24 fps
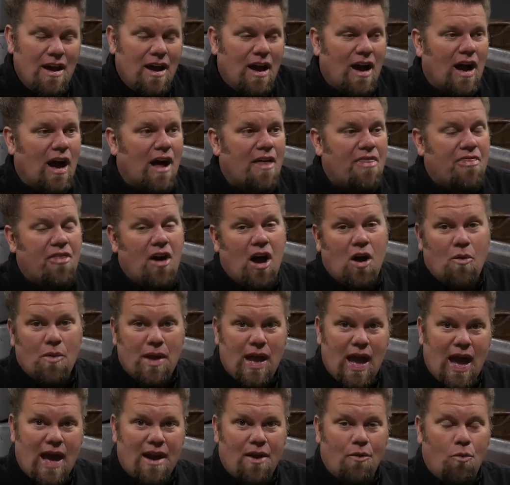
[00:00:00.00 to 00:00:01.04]
Thought we
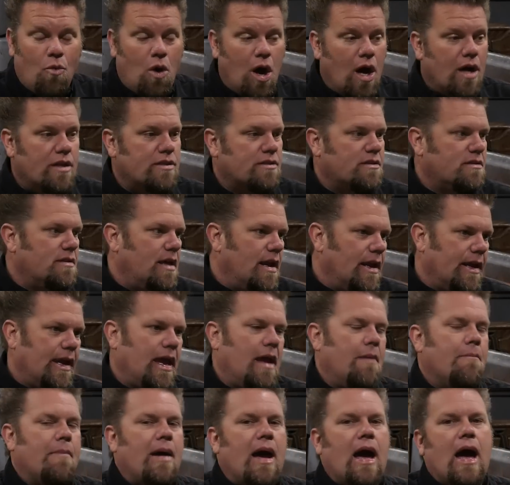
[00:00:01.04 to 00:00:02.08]
had it once, then it
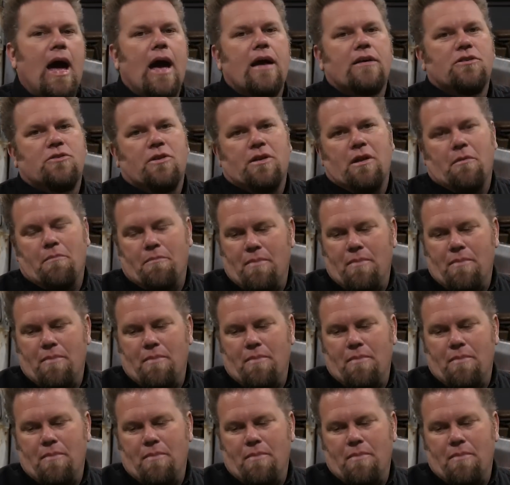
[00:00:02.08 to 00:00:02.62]
came back. So